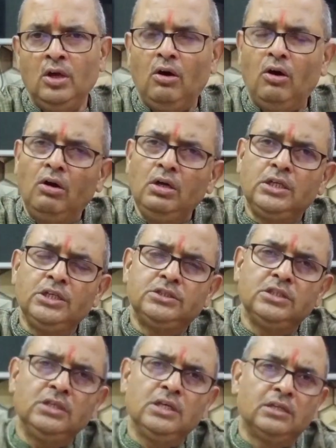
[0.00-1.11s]
All
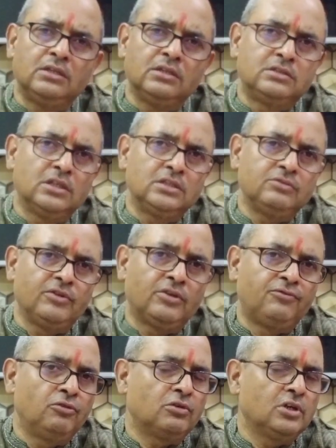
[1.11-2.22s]
teaching and research were
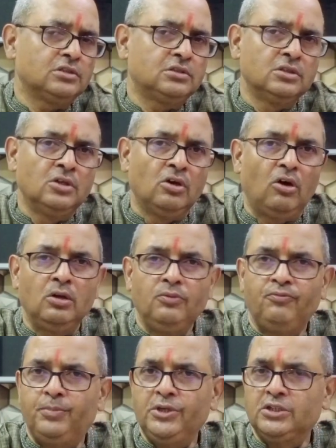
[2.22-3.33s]
focused on
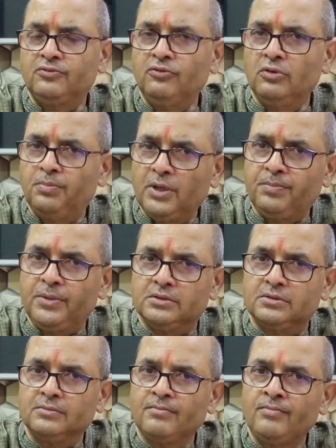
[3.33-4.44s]
peaceful
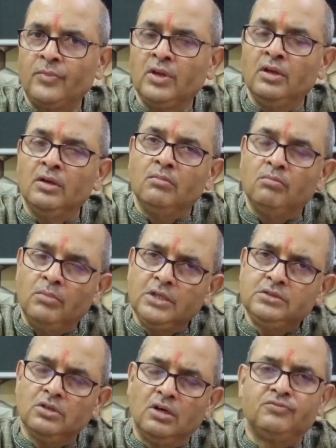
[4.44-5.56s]
purpose.
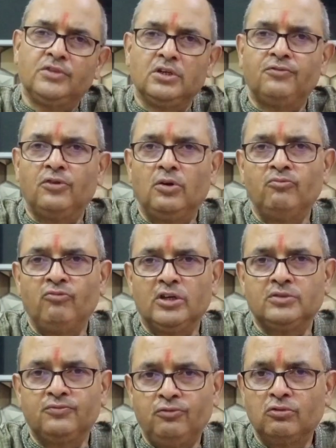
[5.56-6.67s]
Much of the reform
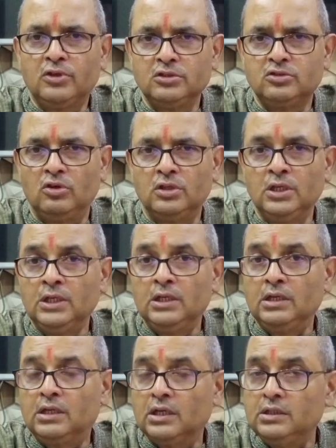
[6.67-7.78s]
was focused on
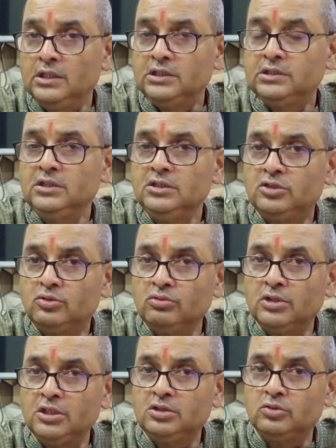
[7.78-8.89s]
conditioning
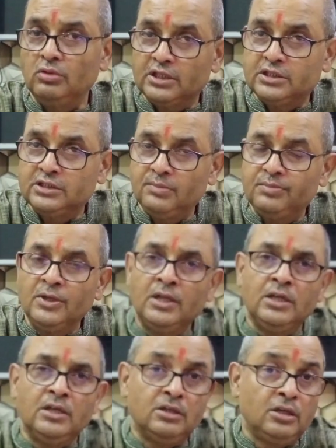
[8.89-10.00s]
students to accept
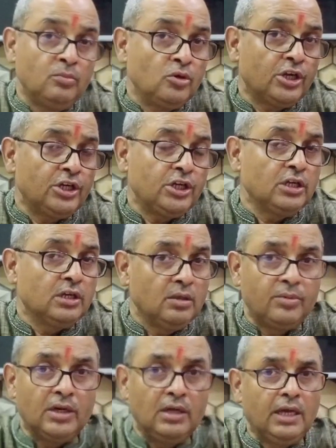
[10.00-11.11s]
democratic,
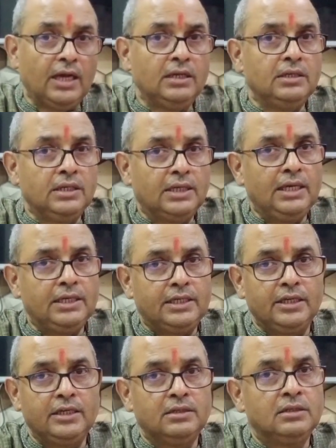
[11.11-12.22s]
liberal and
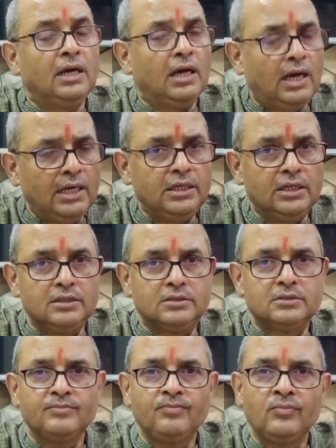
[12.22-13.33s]
egalitarian ideals.
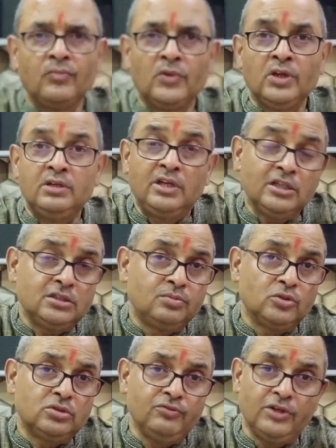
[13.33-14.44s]

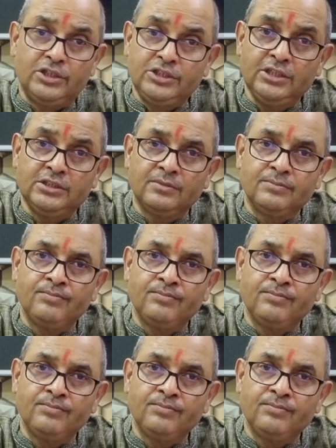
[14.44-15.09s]
Textbooks were changed.